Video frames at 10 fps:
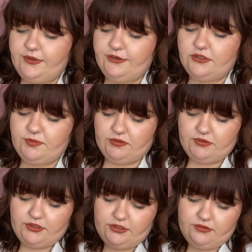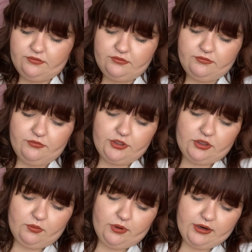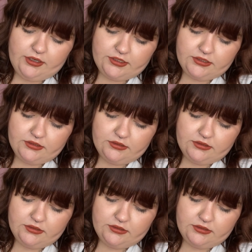you're supposed to do when you wear it.